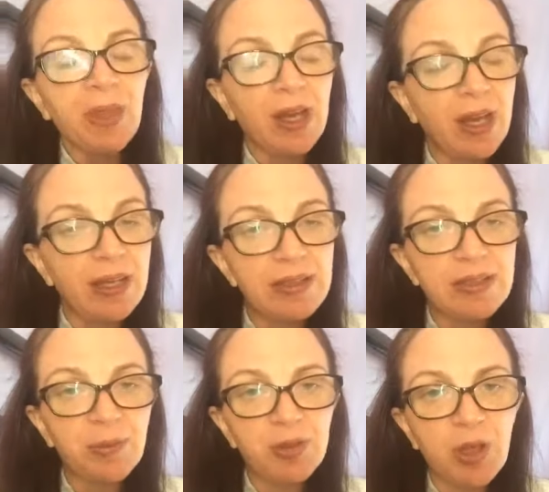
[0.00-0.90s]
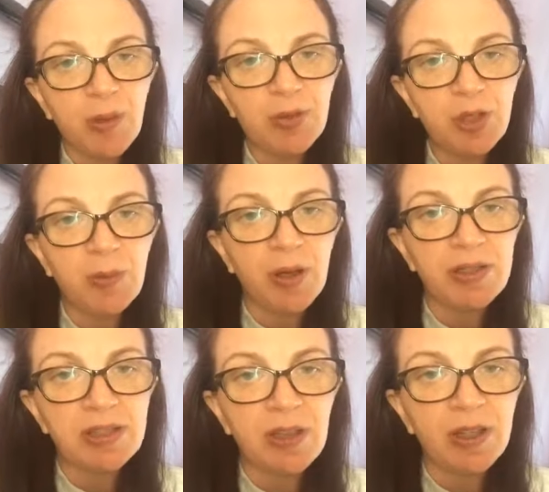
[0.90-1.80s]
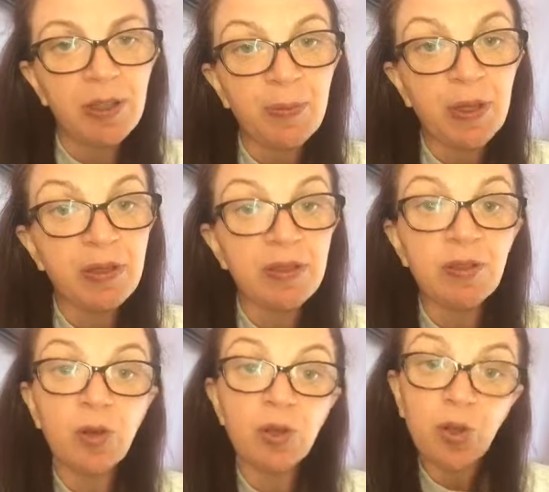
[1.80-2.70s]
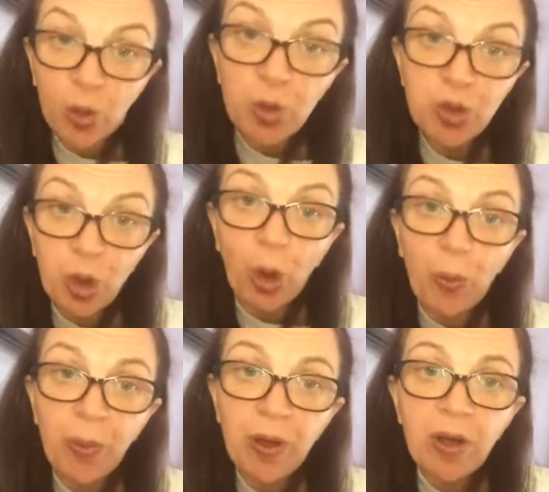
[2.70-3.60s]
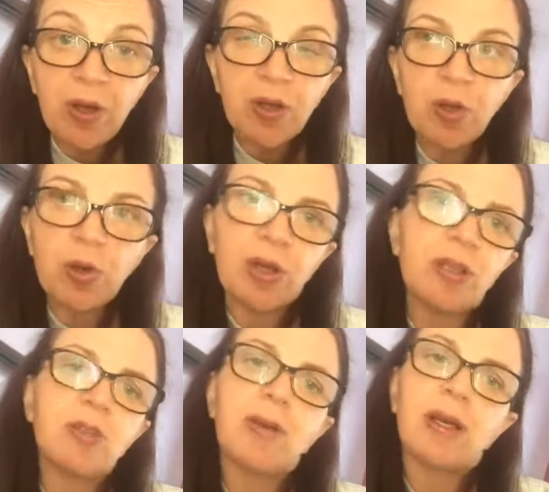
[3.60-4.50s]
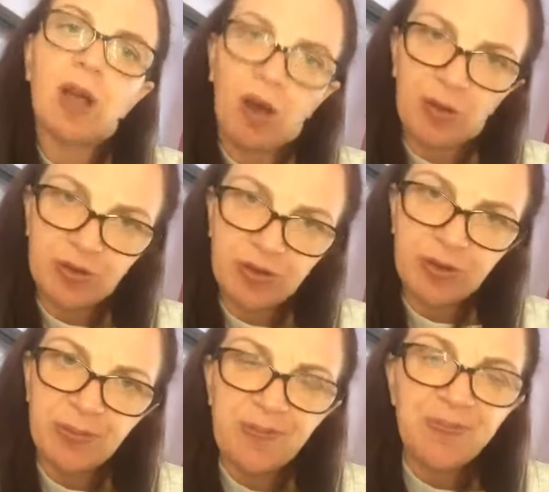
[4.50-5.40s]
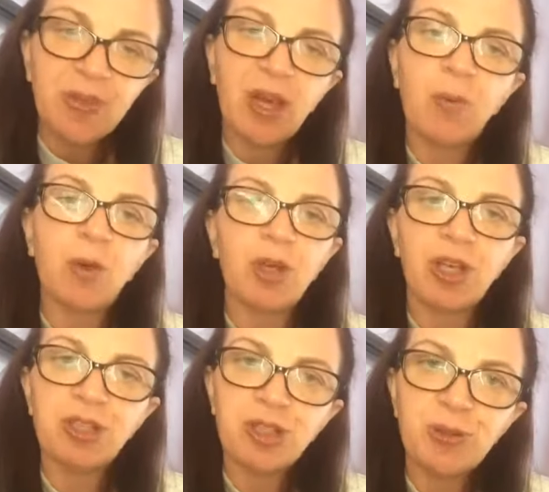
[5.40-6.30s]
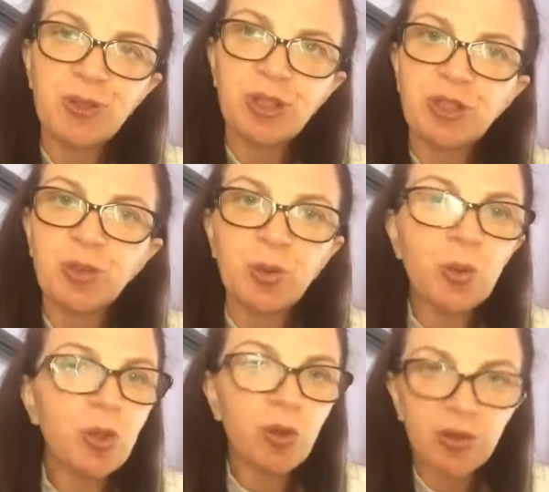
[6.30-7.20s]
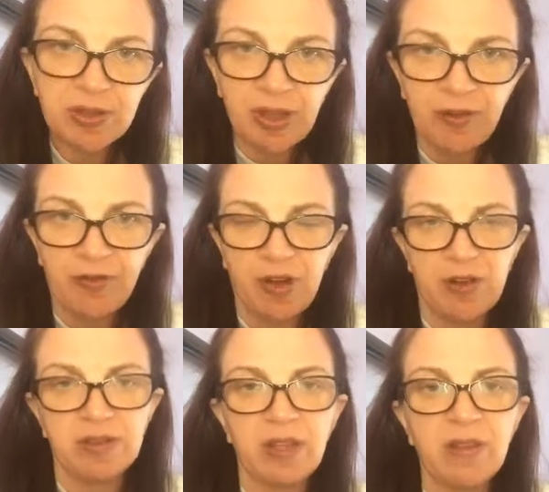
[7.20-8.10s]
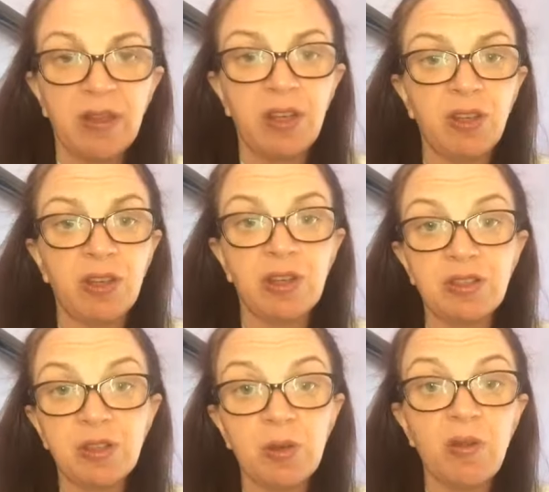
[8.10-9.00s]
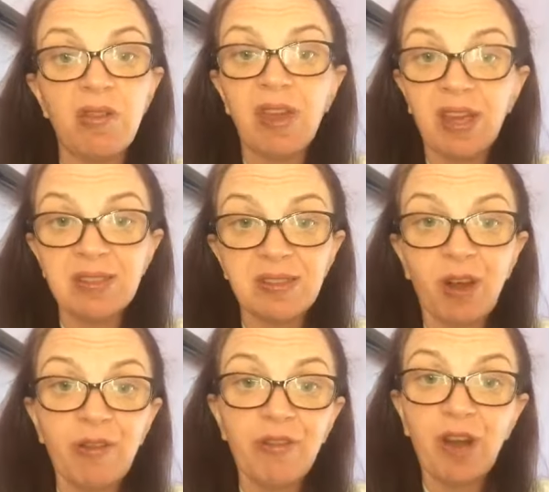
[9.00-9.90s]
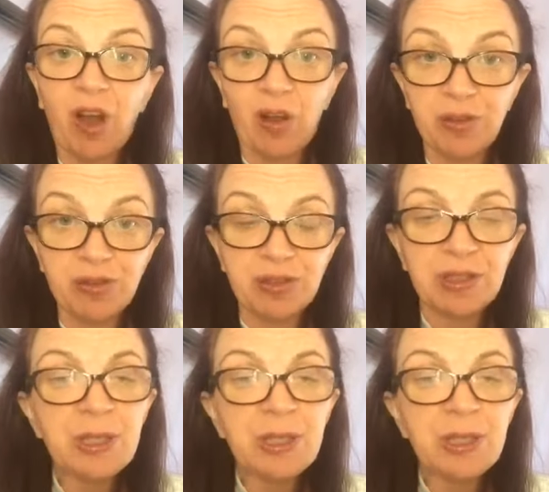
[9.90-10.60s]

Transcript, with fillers: And sometimes you might decide that because it's not your job, you're going to do it last. And what you're going to do is you're going to do all your stuff first and then you're going to do their stuff last.